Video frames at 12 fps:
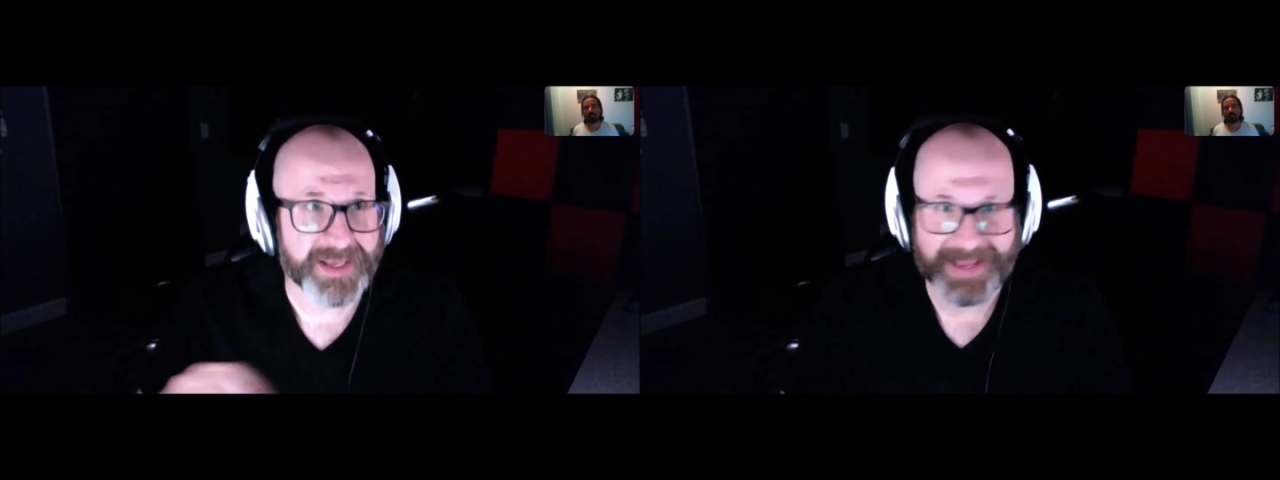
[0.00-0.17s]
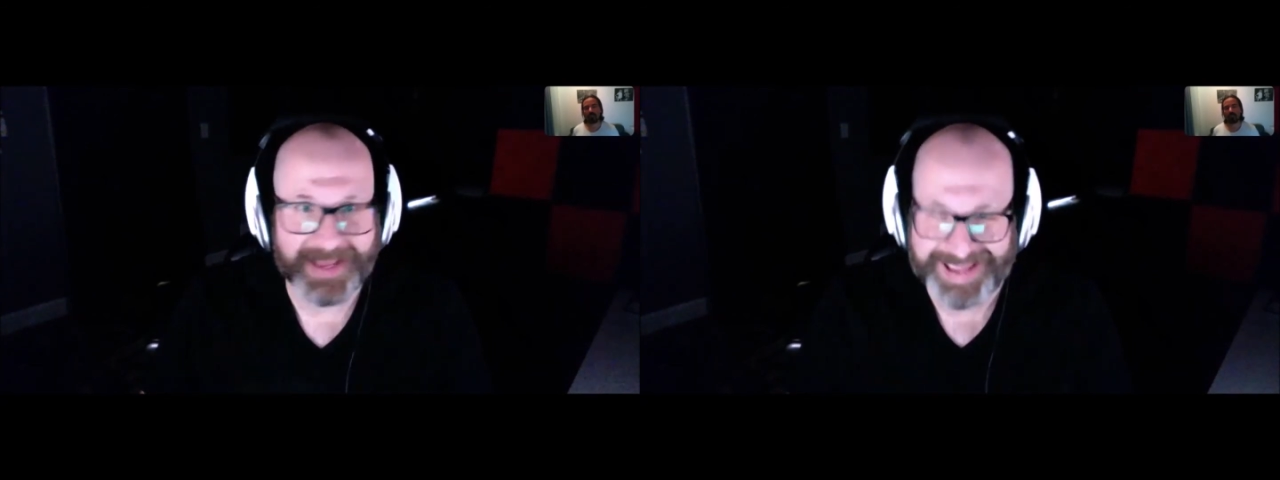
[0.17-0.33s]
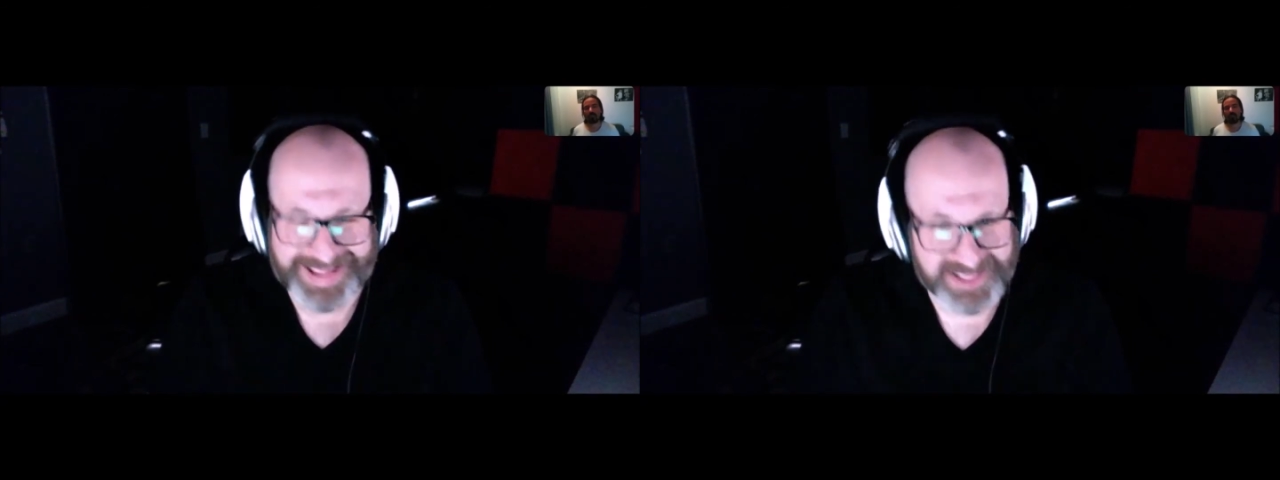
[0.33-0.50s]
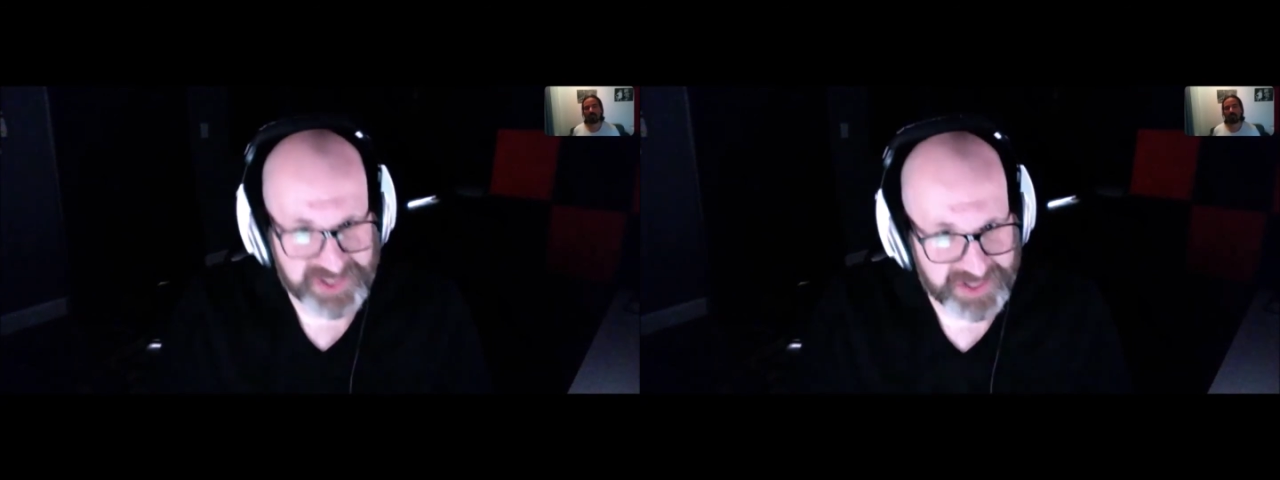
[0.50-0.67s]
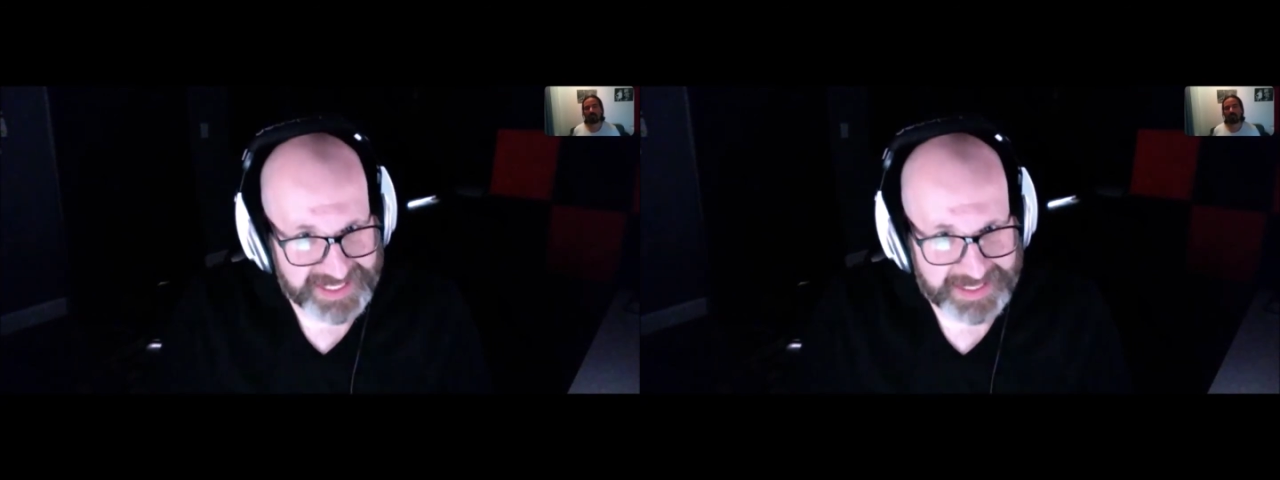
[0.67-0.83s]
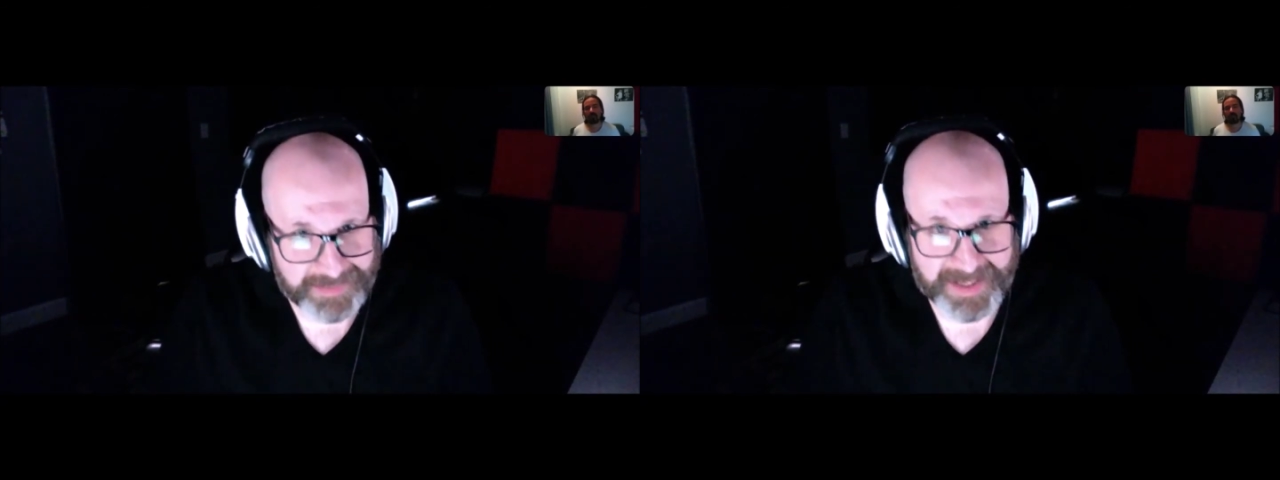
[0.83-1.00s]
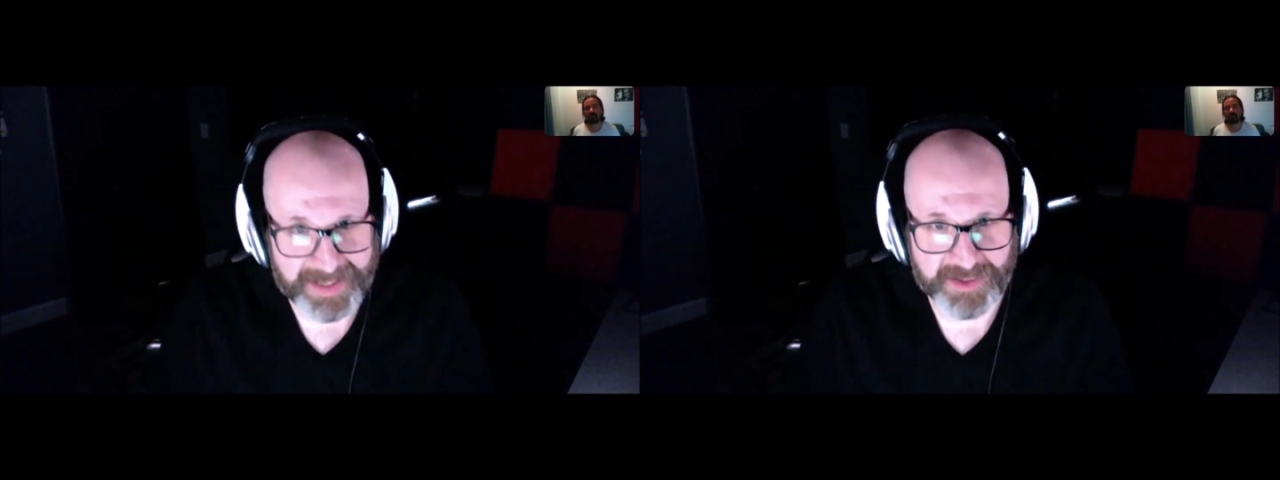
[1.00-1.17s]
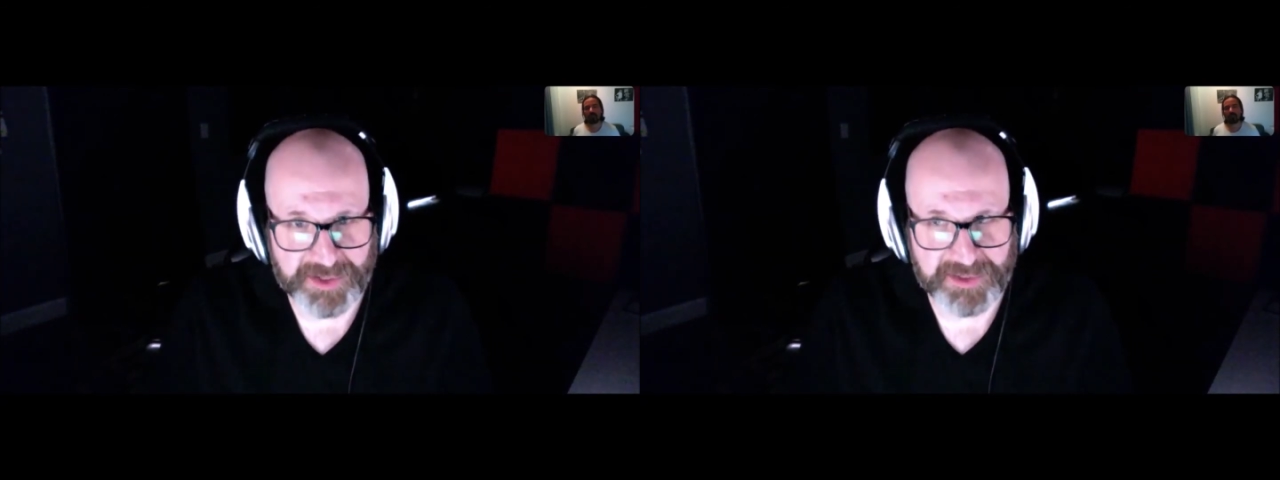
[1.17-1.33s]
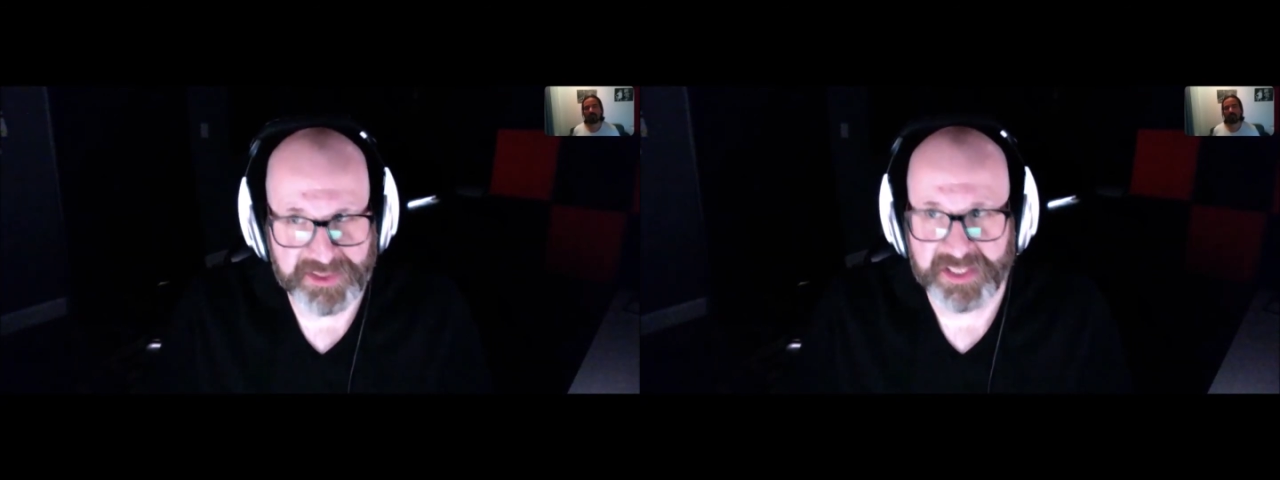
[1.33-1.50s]
I answer
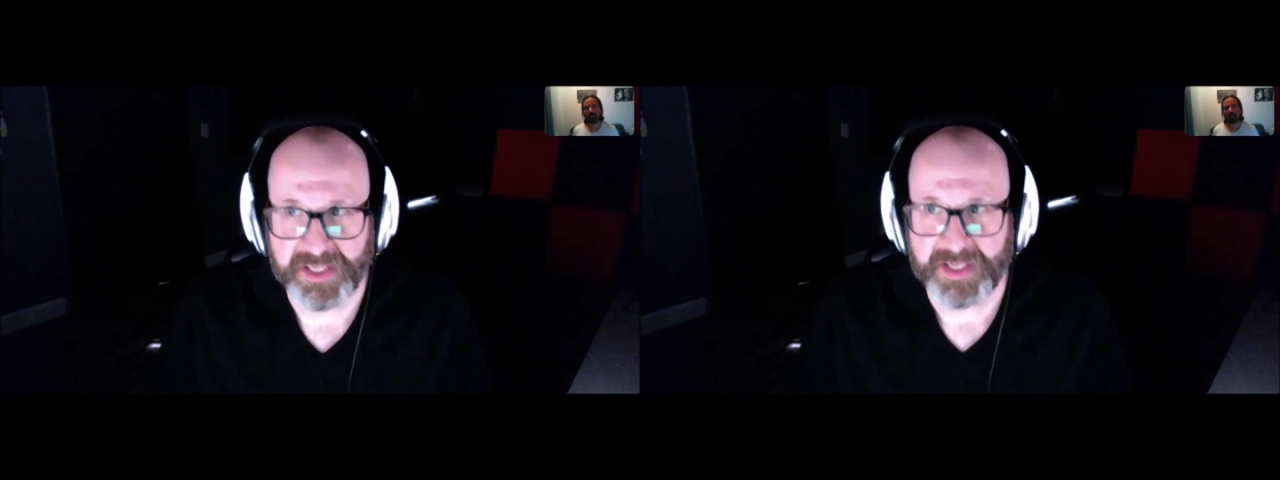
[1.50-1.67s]
emails.